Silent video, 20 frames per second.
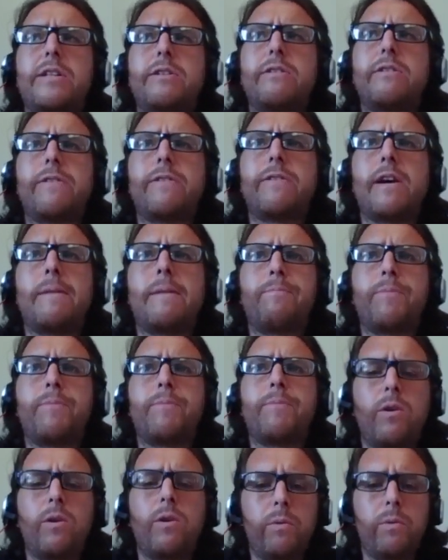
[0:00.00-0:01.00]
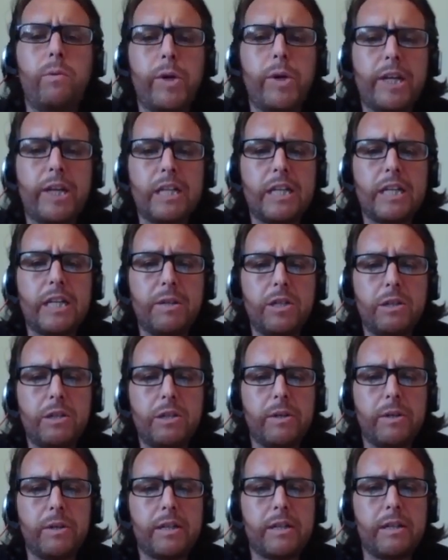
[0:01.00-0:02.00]
elements of the work
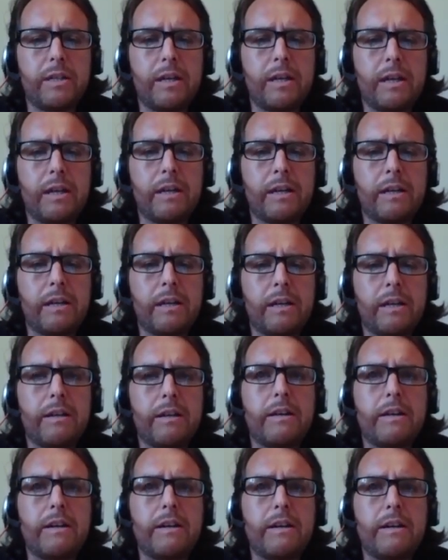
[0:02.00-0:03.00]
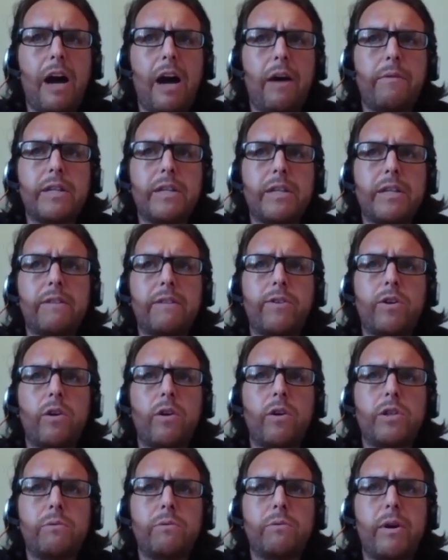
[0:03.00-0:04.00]
he's been doing and
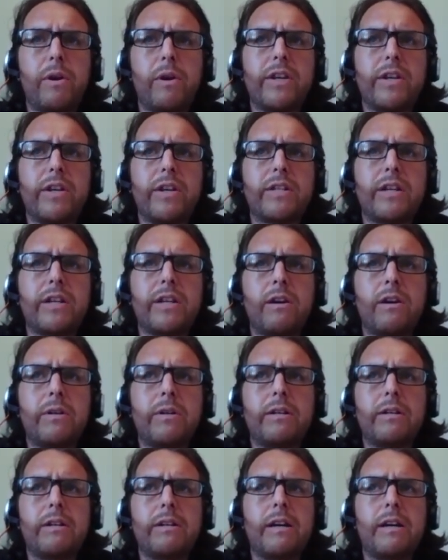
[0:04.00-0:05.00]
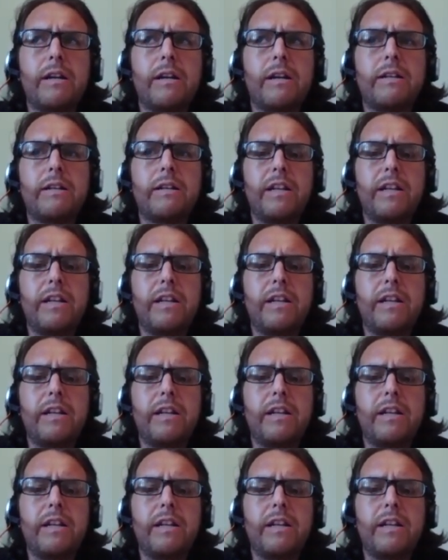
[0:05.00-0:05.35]
how he's kind of got to where he is now.